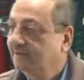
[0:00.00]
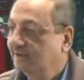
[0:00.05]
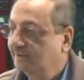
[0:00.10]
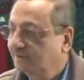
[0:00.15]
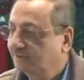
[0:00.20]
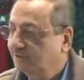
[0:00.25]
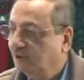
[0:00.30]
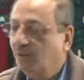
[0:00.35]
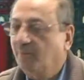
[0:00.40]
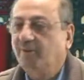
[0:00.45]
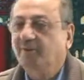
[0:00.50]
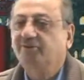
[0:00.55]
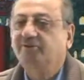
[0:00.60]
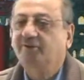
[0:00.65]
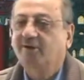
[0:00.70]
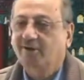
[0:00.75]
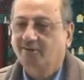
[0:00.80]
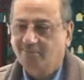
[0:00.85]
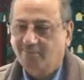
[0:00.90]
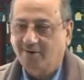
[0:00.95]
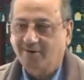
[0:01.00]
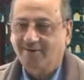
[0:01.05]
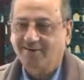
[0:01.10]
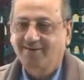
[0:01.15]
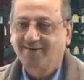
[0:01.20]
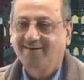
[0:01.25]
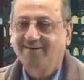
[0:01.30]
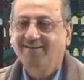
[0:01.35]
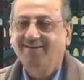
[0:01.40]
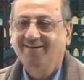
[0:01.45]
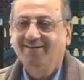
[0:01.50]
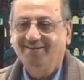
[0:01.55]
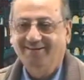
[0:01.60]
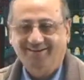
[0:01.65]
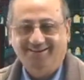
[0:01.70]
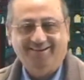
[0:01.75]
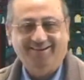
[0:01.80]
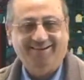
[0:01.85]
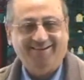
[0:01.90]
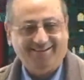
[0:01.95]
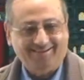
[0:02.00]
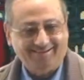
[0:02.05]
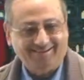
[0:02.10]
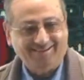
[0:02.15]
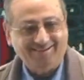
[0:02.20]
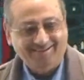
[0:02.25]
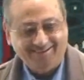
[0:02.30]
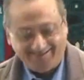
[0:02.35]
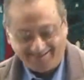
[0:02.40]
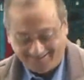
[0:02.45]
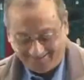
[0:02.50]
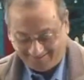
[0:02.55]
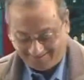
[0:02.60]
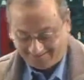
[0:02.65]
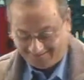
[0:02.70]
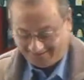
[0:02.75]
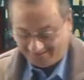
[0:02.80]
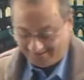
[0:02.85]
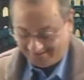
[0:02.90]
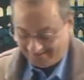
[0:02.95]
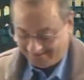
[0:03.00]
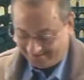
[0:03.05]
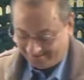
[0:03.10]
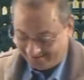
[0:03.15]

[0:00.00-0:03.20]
Shoppers Drug Mart. Okay.